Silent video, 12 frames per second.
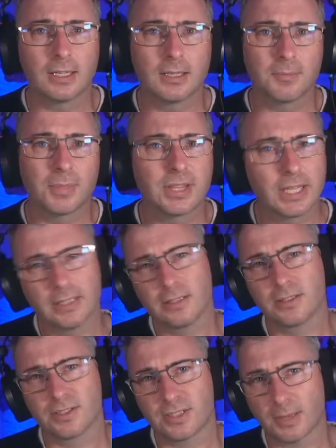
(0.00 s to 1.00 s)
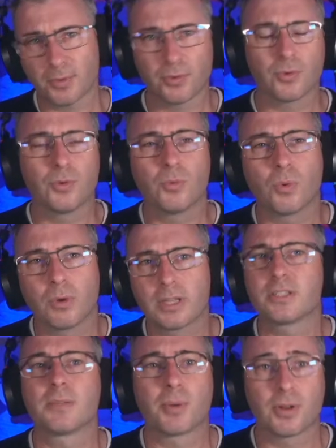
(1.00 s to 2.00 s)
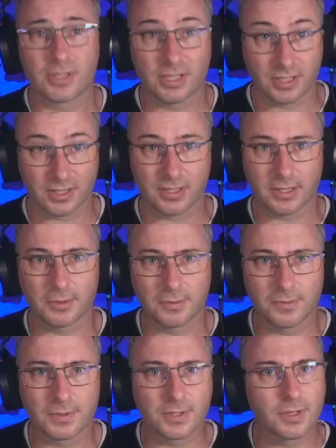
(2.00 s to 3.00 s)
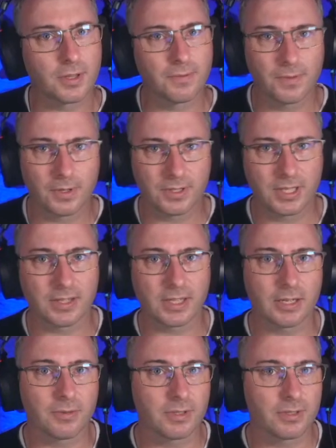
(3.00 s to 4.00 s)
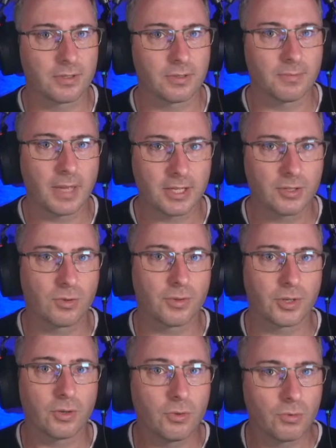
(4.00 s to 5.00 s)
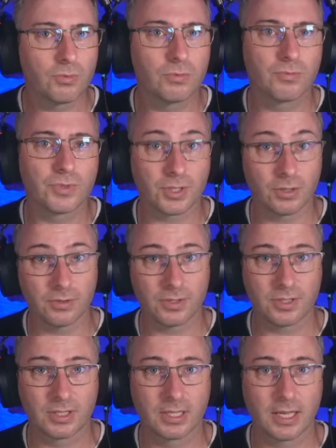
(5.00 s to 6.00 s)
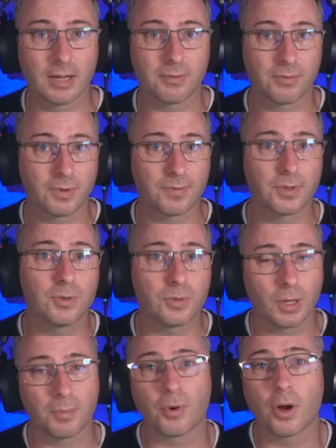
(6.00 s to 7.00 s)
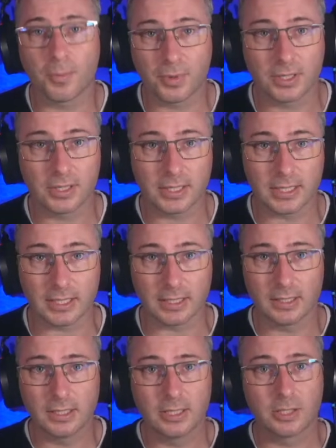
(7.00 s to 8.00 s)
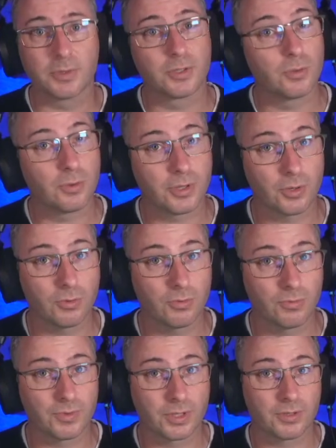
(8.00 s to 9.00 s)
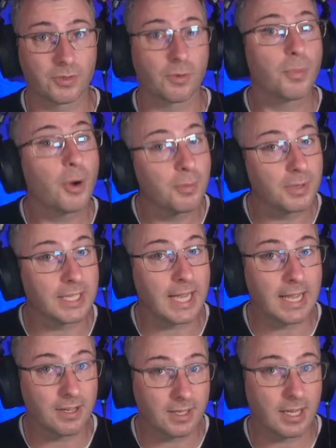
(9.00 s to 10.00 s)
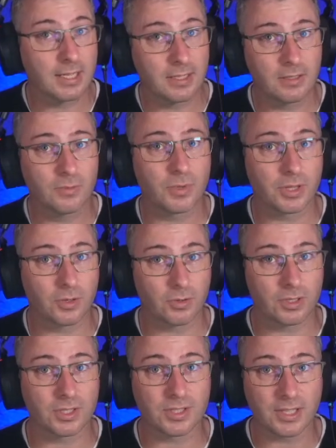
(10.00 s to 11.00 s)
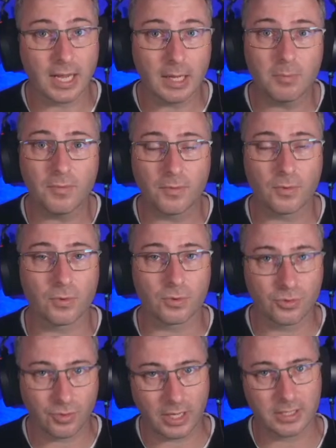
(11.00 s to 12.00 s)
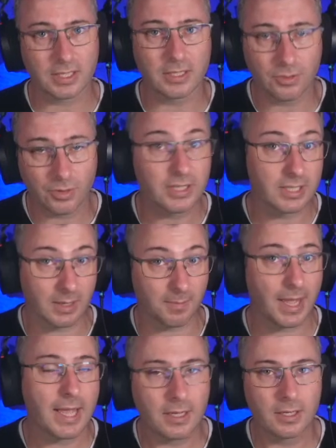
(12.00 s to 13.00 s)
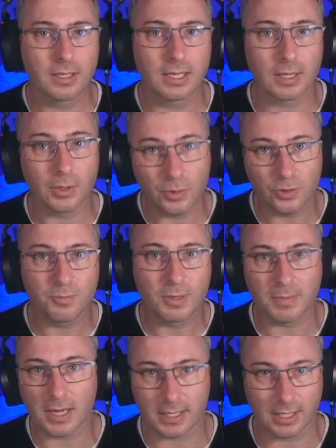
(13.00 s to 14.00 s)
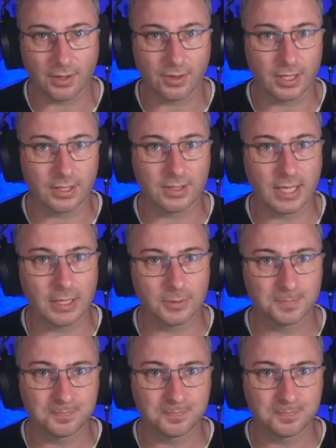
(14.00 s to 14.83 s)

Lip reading: But then step through, well, what is the process itself? And so the first thing there is to make sure that all results are reviewed appropriately, to ensure that all results are appropriately annotated with the doctor's name for tracing back who's been marking things down.